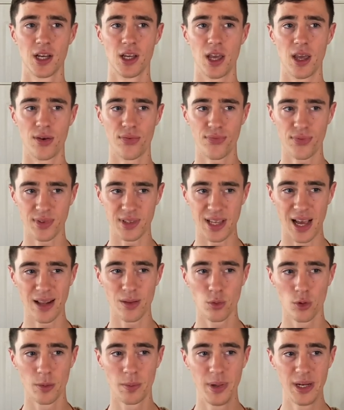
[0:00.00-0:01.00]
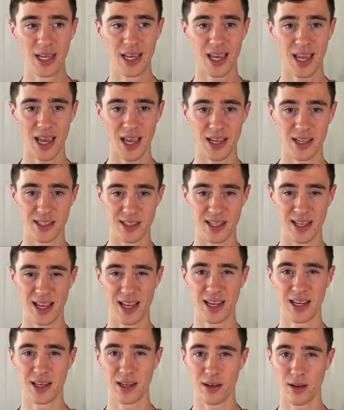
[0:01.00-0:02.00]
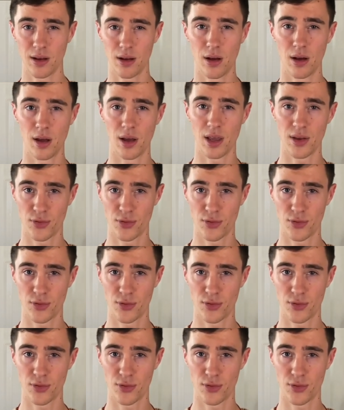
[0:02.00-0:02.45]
If that would be the case, then uh,